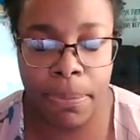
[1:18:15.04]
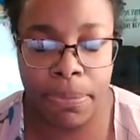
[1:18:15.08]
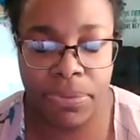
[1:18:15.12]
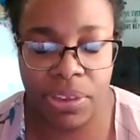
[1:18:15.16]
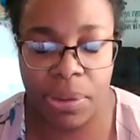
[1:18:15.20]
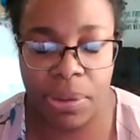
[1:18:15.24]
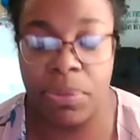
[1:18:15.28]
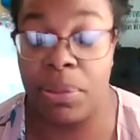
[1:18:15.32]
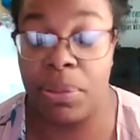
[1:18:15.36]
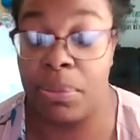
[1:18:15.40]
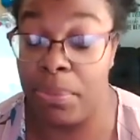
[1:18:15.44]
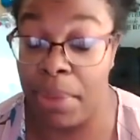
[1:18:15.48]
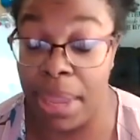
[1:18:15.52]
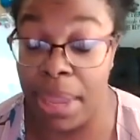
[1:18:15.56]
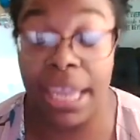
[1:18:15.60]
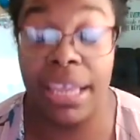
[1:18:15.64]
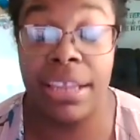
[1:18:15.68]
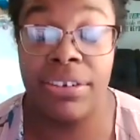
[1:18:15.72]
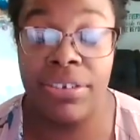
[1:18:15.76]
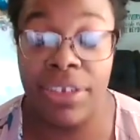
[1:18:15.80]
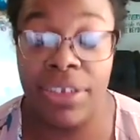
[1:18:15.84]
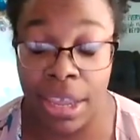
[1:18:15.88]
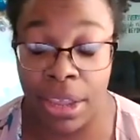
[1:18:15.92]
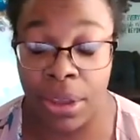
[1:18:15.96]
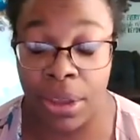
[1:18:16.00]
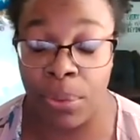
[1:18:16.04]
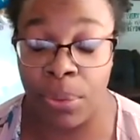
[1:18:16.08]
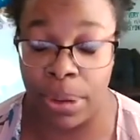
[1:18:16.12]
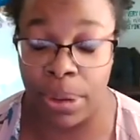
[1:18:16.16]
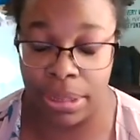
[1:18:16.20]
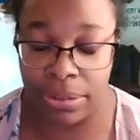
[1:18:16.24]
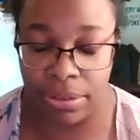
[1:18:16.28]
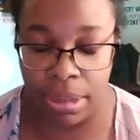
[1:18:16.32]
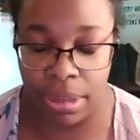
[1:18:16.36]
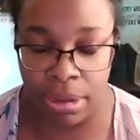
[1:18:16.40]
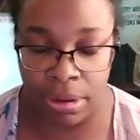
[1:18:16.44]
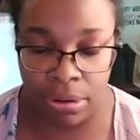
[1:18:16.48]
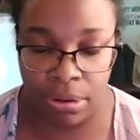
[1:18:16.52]
some of the main
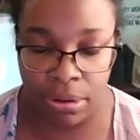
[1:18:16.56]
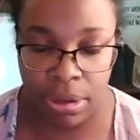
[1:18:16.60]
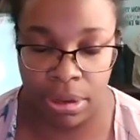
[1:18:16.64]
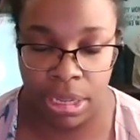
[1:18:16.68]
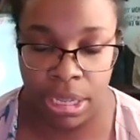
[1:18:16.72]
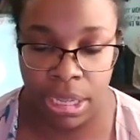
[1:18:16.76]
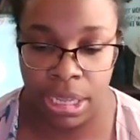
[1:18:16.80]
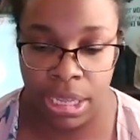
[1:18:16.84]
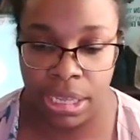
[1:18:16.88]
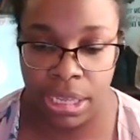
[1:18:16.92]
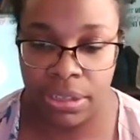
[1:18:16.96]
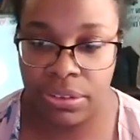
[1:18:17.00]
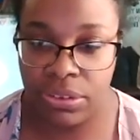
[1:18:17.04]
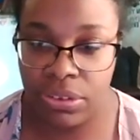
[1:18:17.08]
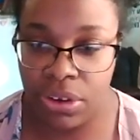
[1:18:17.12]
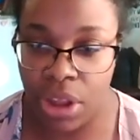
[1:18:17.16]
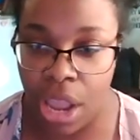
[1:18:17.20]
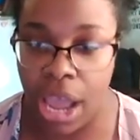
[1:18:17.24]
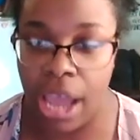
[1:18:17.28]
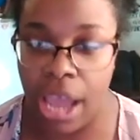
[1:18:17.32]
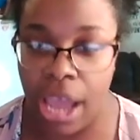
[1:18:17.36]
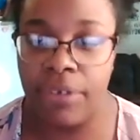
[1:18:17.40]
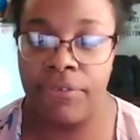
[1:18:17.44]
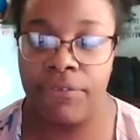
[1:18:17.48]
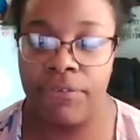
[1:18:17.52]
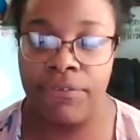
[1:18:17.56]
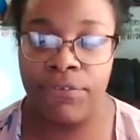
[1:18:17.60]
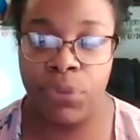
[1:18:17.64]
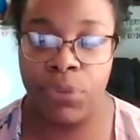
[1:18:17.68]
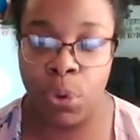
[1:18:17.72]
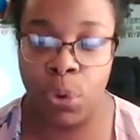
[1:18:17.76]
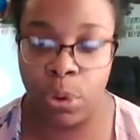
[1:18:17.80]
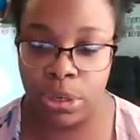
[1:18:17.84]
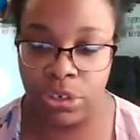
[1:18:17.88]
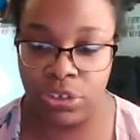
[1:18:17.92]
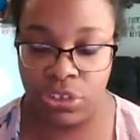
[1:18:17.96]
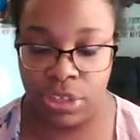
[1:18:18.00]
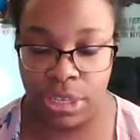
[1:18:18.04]
takeaways here, not
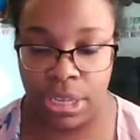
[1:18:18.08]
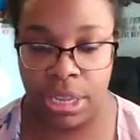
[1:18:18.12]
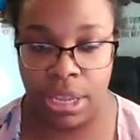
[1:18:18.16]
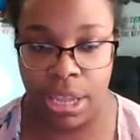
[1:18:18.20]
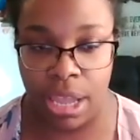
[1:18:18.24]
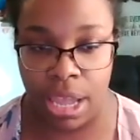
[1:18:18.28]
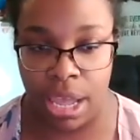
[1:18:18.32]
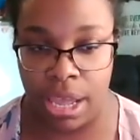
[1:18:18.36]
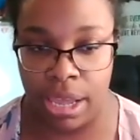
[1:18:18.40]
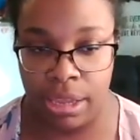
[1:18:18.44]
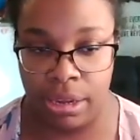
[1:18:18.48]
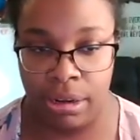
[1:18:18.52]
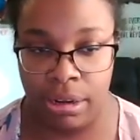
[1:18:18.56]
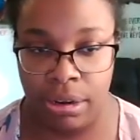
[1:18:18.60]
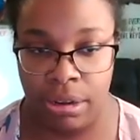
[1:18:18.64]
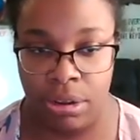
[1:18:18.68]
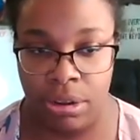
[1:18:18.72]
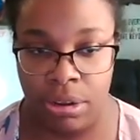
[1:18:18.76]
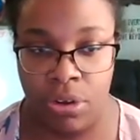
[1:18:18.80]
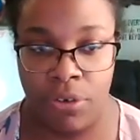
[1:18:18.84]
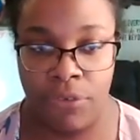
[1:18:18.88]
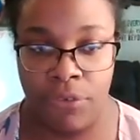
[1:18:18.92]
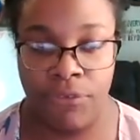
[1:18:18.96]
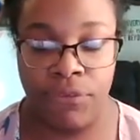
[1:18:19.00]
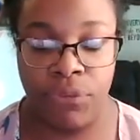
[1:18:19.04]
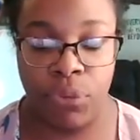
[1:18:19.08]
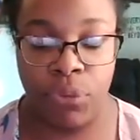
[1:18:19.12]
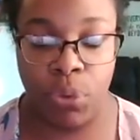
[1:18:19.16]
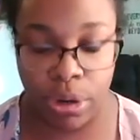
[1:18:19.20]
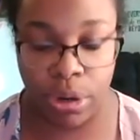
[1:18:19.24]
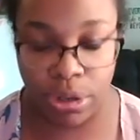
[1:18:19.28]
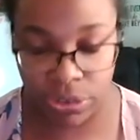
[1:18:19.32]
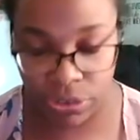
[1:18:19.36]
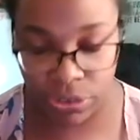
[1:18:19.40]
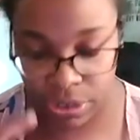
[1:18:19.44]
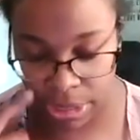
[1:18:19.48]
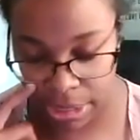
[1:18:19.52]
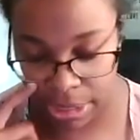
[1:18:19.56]
forcing God,
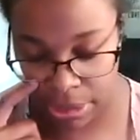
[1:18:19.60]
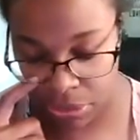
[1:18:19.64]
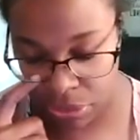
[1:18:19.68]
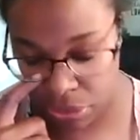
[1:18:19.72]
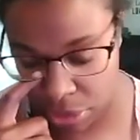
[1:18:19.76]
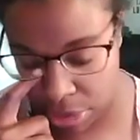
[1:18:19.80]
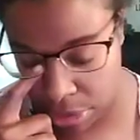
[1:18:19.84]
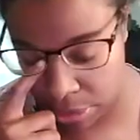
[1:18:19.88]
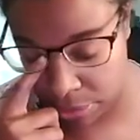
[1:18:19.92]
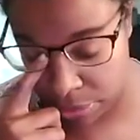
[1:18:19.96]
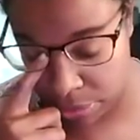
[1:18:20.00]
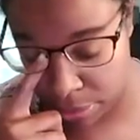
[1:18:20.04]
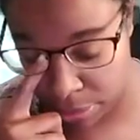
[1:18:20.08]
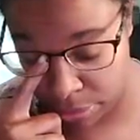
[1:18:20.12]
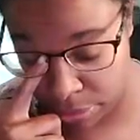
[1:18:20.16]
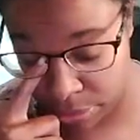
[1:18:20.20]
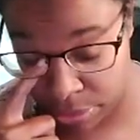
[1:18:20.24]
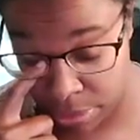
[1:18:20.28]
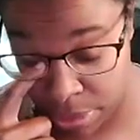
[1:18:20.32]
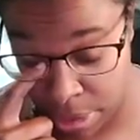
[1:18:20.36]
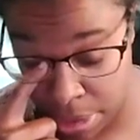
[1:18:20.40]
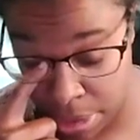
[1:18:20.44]
forcing Jesus,